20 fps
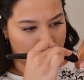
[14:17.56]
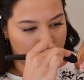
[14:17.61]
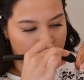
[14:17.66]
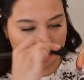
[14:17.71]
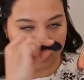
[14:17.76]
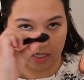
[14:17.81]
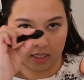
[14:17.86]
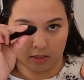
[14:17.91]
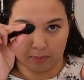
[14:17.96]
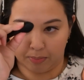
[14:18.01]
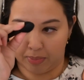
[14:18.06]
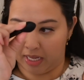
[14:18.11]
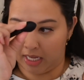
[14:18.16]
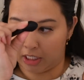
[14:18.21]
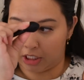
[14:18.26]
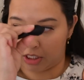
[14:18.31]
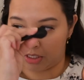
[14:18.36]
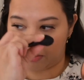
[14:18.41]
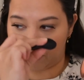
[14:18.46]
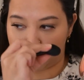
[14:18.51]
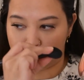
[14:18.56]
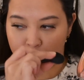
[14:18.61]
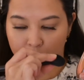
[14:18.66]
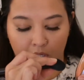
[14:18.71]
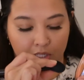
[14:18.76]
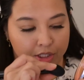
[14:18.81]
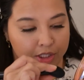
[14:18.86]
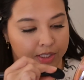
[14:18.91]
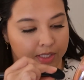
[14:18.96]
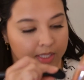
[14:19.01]
gotta pinch the
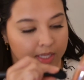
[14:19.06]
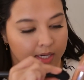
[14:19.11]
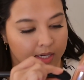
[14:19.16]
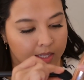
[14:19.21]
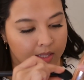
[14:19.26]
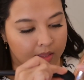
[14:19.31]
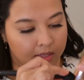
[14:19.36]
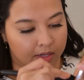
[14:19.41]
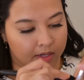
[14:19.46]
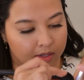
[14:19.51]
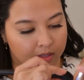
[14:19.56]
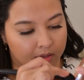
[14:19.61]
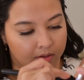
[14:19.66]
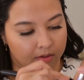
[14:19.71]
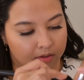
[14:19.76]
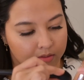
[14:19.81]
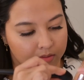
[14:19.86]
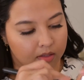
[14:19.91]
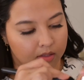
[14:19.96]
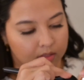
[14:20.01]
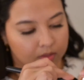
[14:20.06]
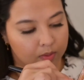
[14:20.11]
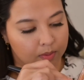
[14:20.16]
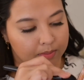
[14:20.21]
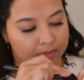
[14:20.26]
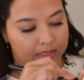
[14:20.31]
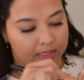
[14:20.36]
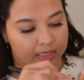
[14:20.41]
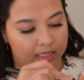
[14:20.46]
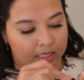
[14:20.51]
brush to get in there though. That's what I'm
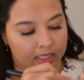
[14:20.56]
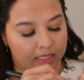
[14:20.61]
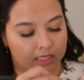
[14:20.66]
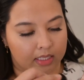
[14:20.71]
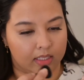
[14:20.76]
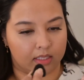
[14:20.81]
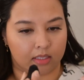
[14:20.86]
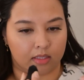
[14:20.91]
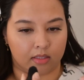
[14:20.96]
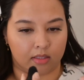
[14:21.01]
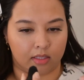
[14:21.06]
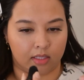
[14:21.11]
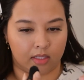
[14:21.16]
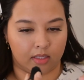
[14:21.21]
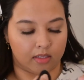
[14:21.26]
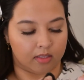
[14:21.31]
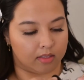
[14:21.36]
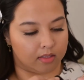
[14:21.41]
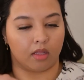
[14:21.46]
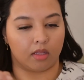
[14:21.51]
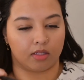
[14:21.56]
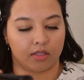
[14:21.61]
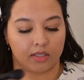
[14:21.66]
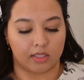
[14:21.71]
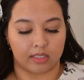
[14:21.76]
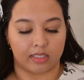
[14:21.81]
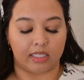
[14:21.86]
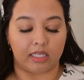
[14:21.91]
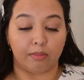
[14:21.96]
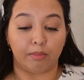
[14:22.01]
saying. Like,
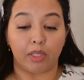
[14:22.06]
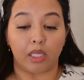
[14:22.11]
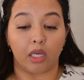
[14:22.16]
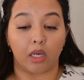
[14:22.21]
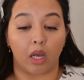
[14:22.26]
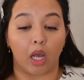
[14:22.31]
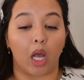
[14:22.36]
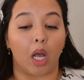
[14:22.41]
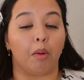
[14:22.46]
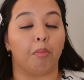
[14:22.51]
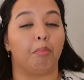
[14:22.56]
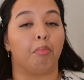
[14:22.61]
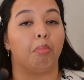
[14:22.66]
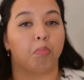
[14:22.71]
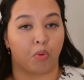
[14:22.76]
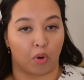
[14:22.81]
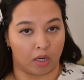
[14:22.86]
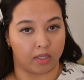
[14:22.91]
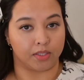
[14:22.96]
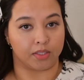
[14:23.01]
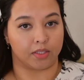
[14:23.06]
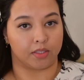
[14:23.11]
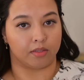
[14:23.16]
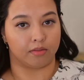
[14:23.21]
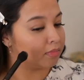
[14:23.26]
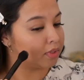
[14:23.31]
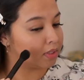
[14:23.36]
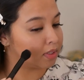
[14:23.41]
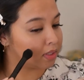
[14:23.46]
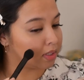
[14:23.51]
just give me a bronzer.
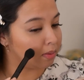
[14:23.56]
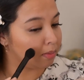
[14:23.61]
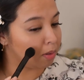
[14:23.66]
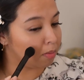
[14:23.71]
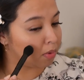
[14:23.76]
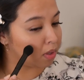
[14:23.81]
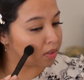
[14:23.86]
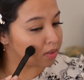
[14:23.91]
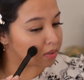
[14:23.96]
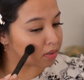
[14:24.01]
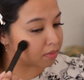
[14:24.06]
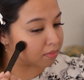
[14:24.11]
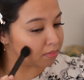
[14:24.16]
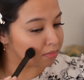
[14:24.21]
Just give me a bronzer.